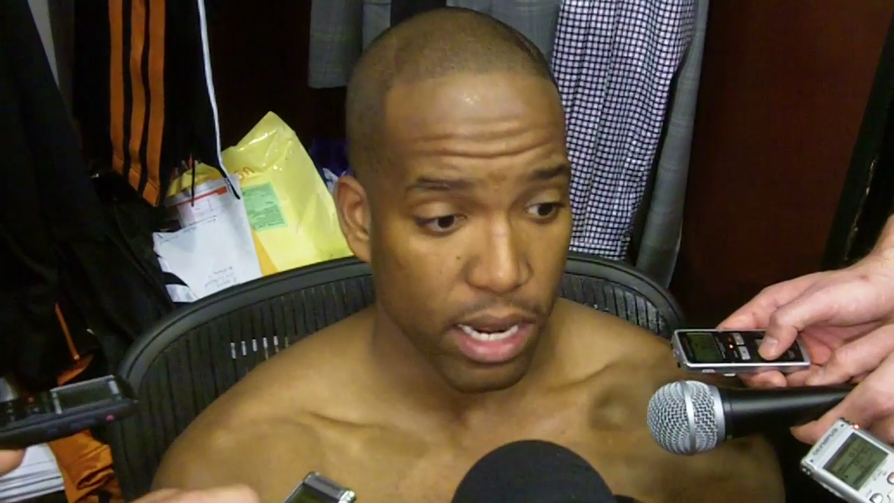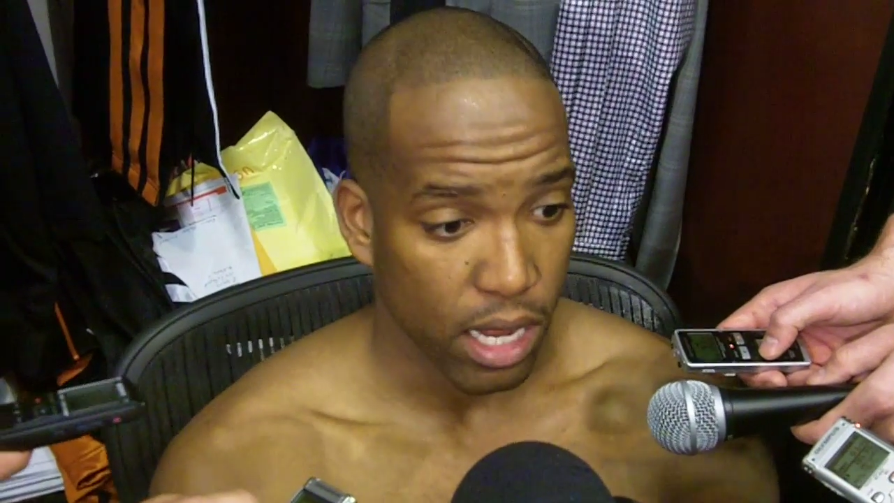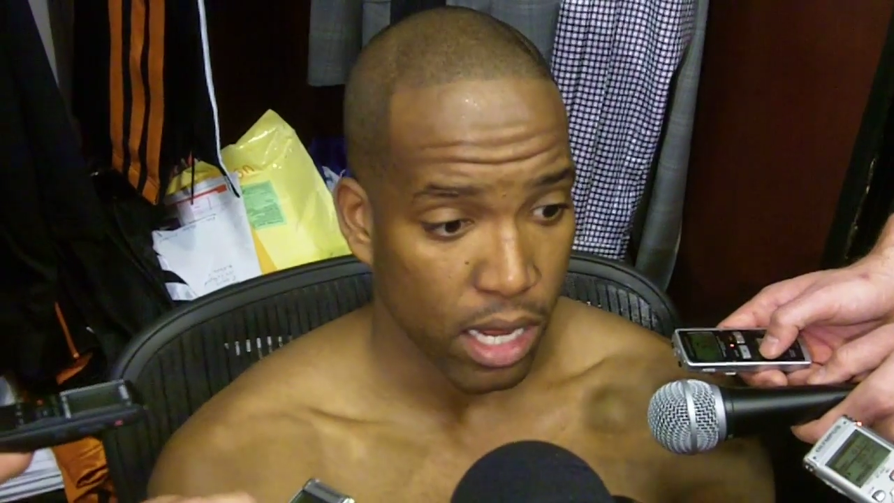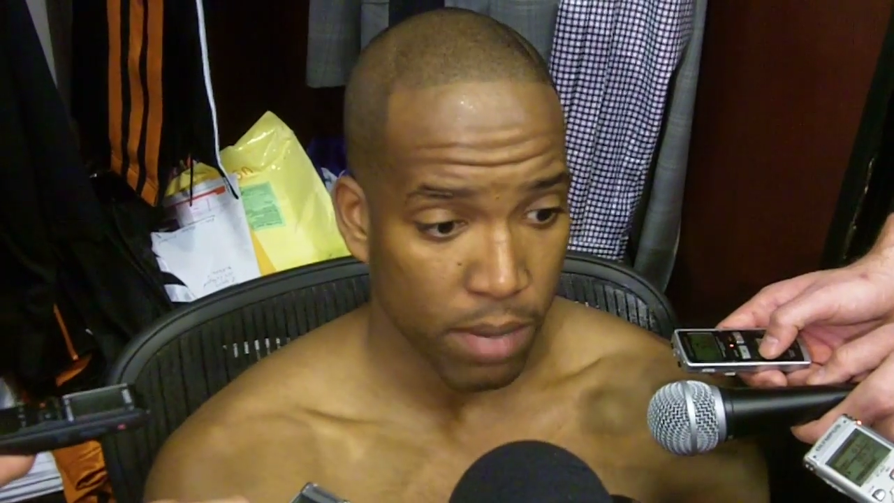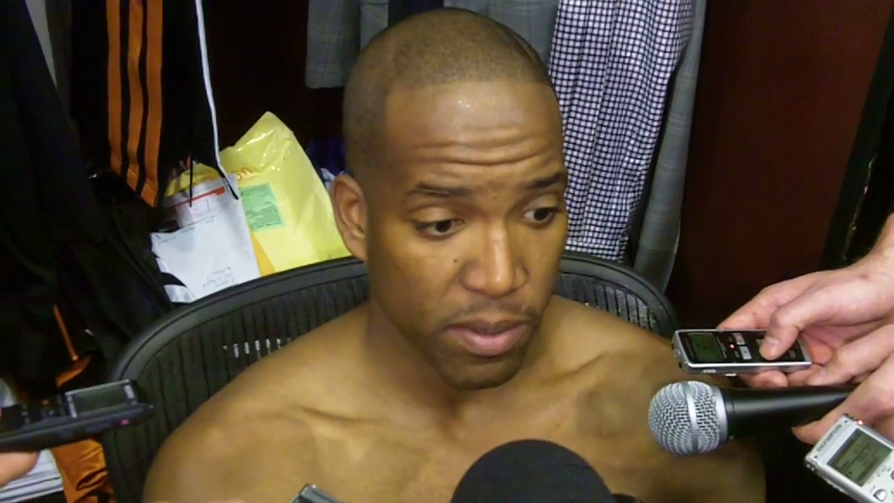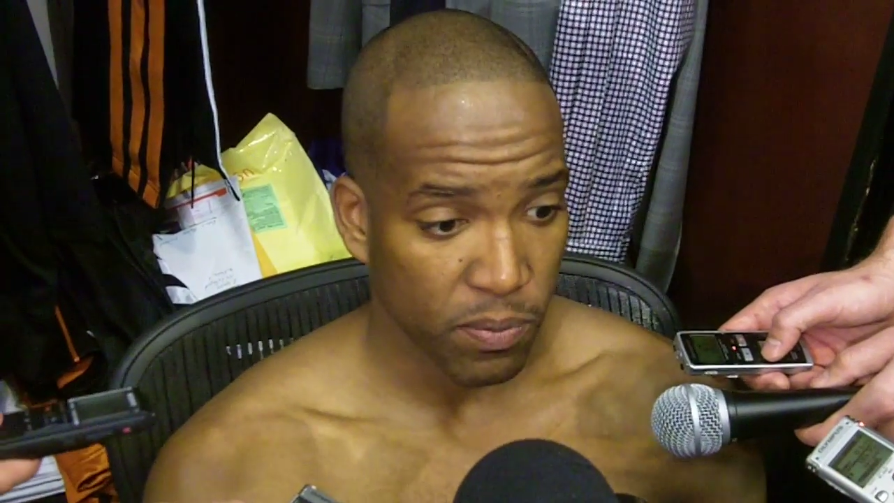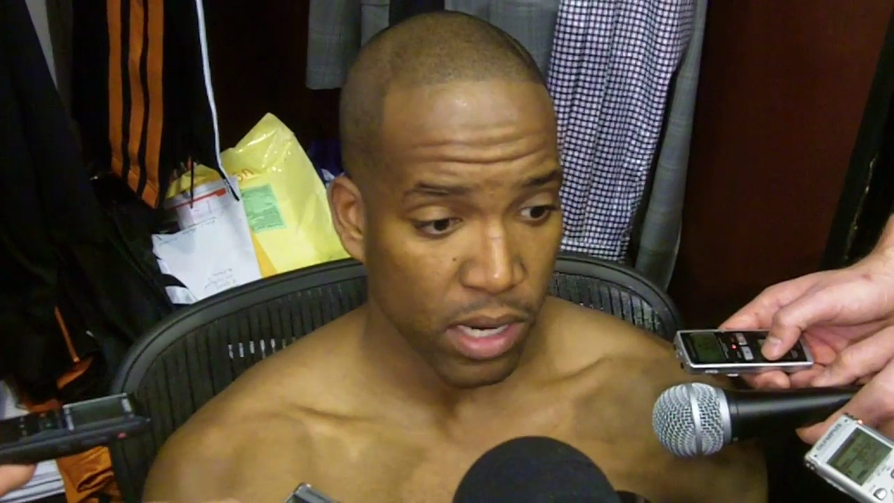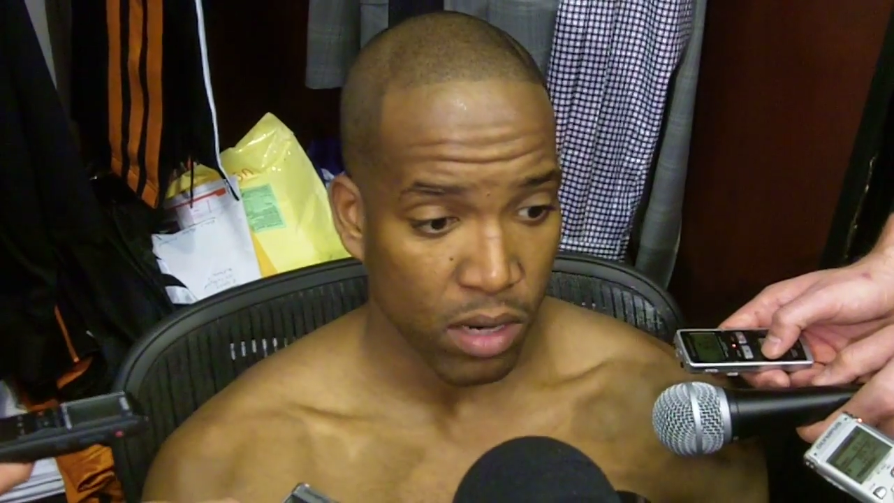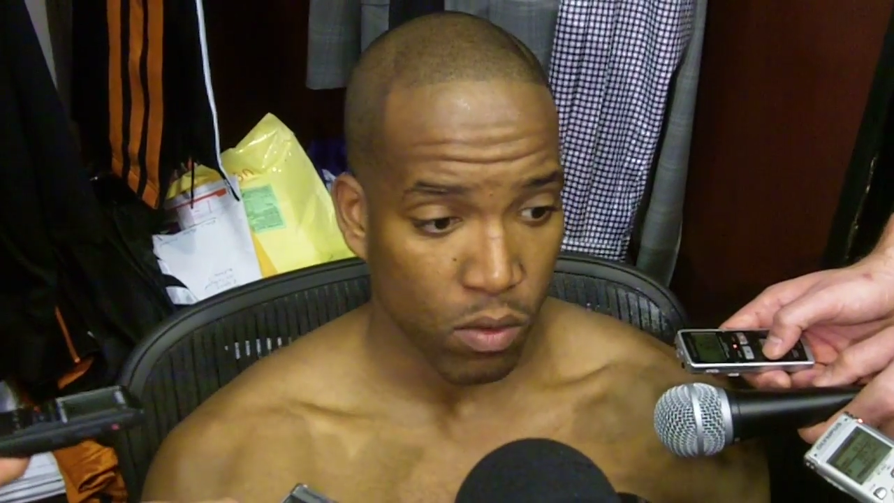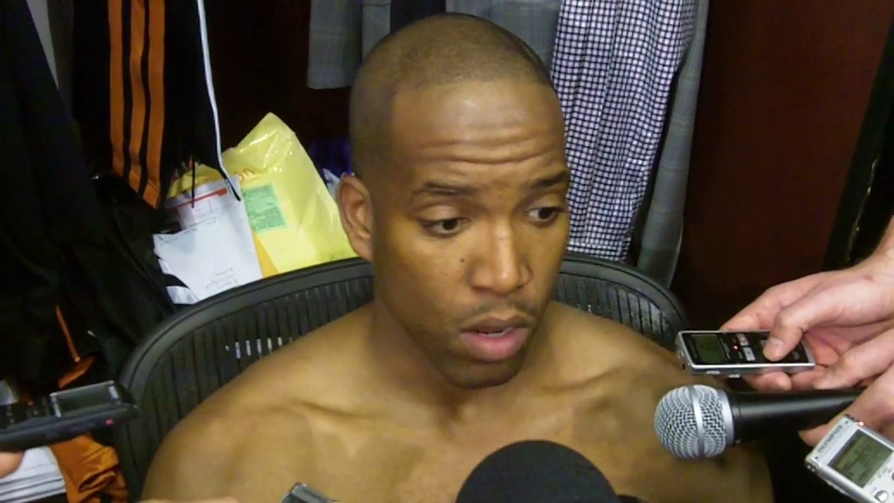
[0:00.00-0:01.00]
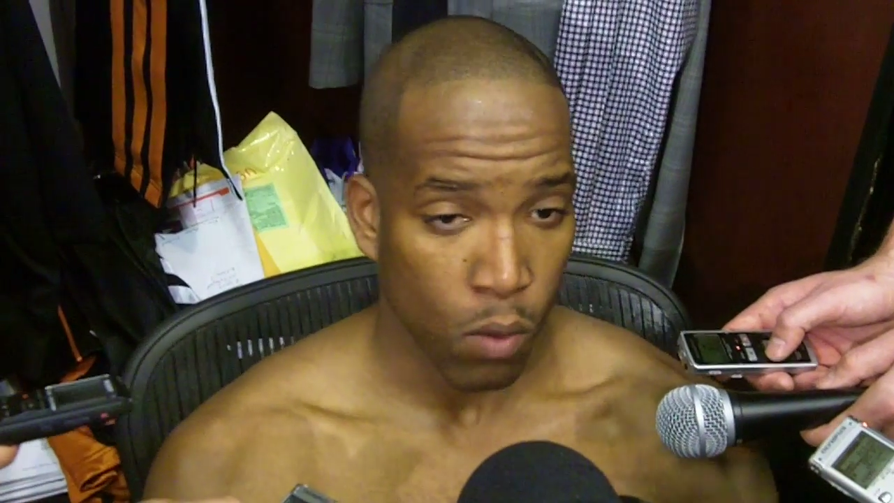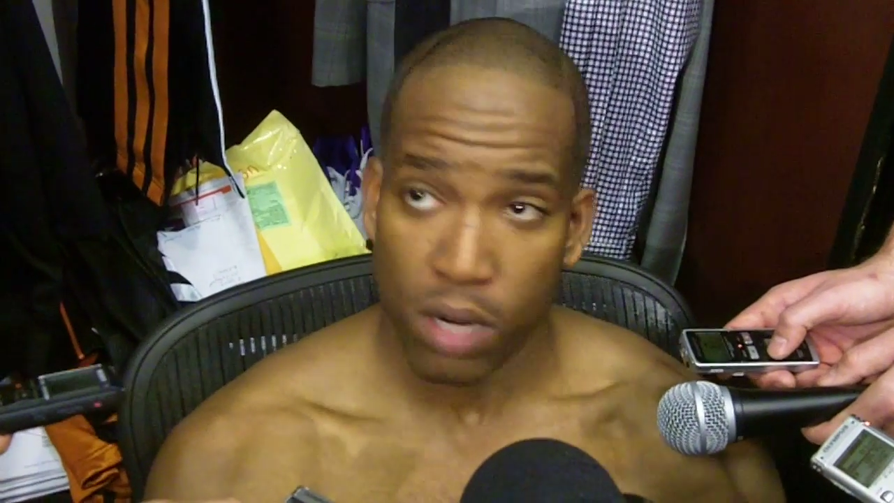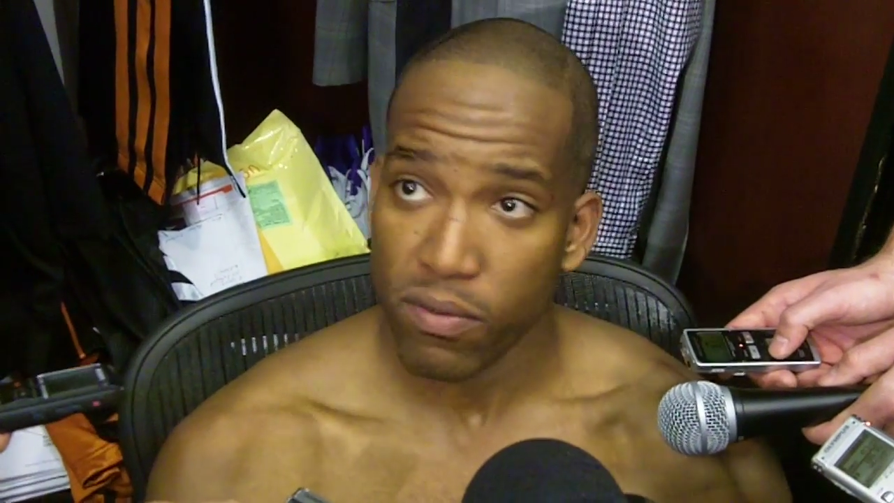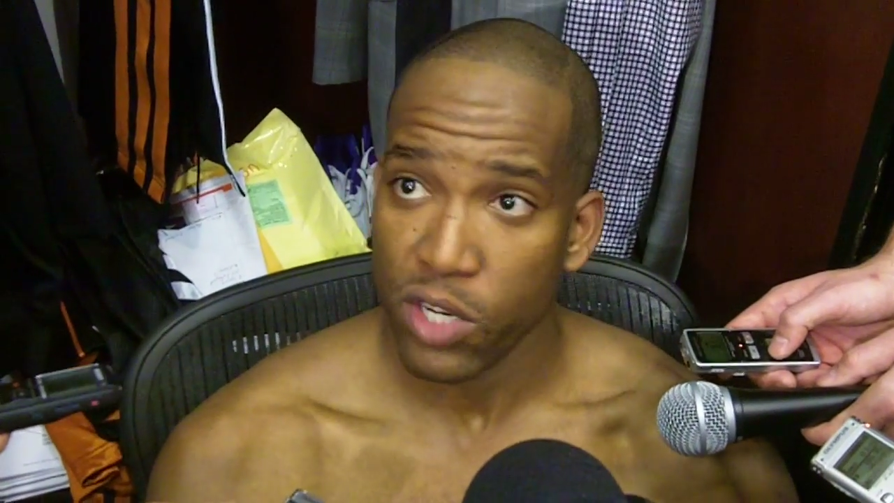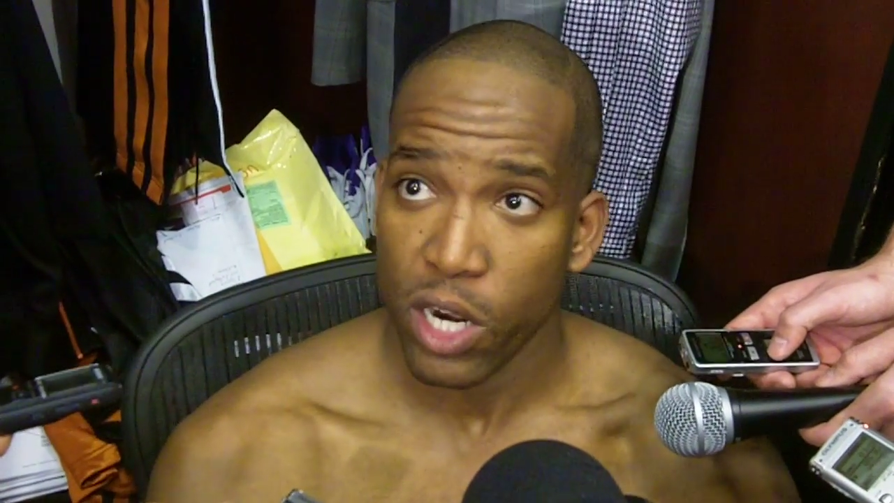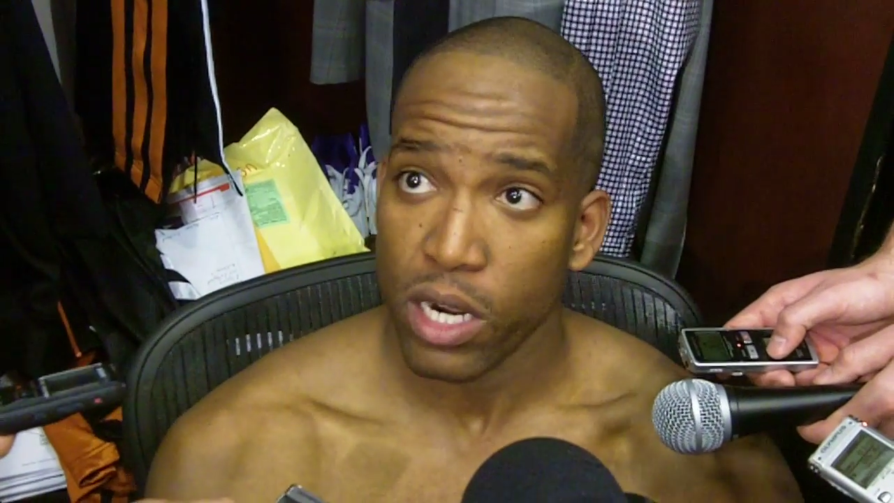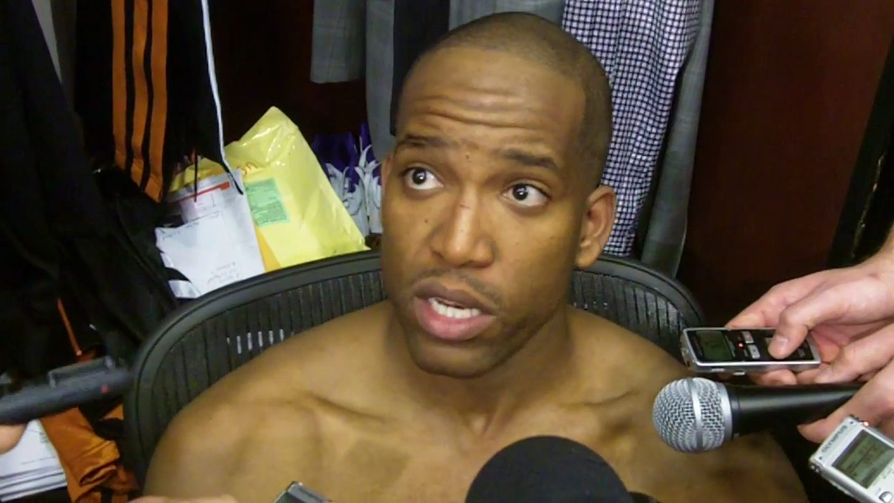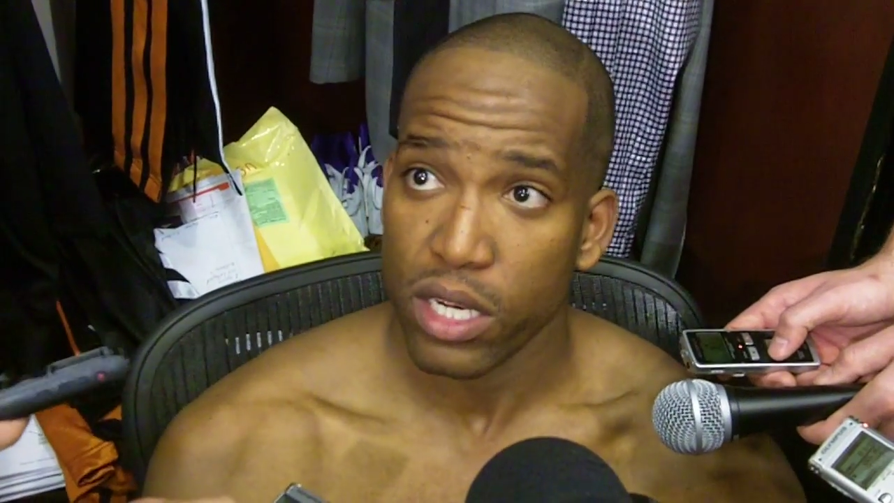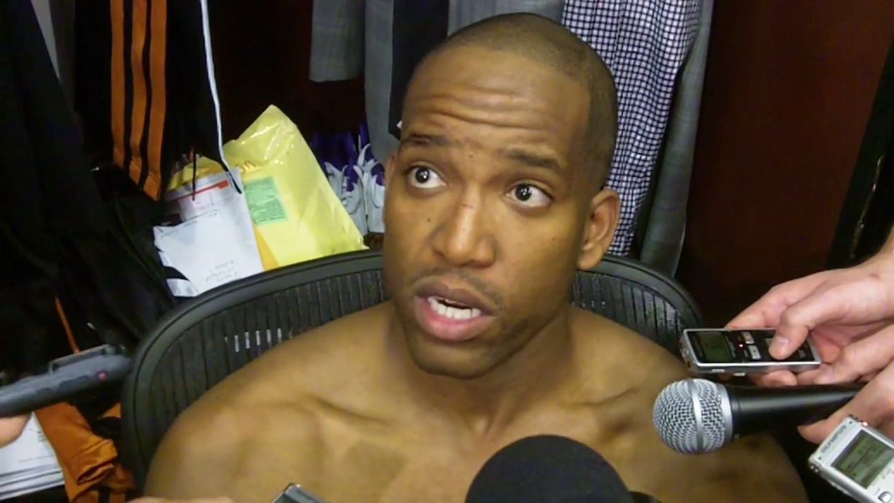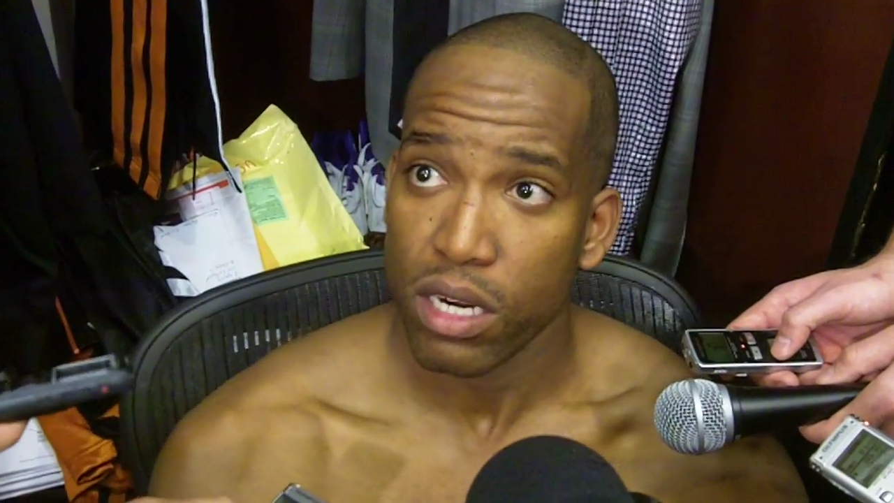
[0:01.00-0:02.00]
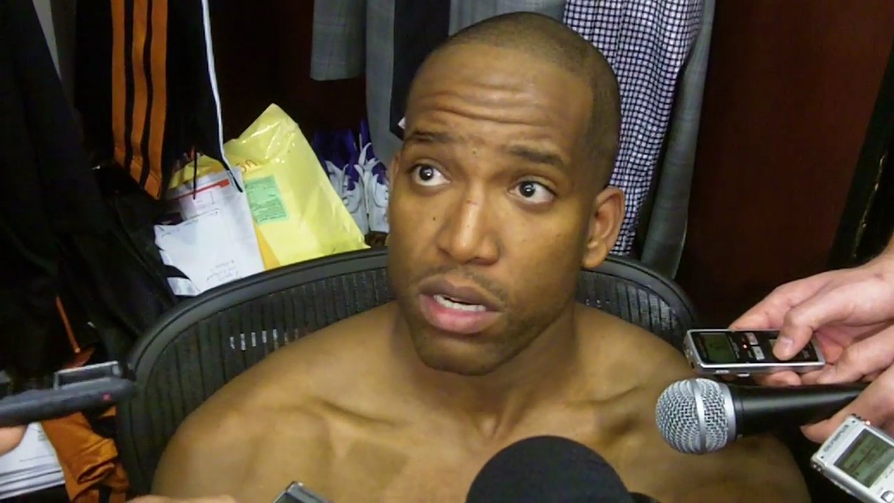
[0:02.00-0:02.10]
Um, it's been a, a wonderful journey this year.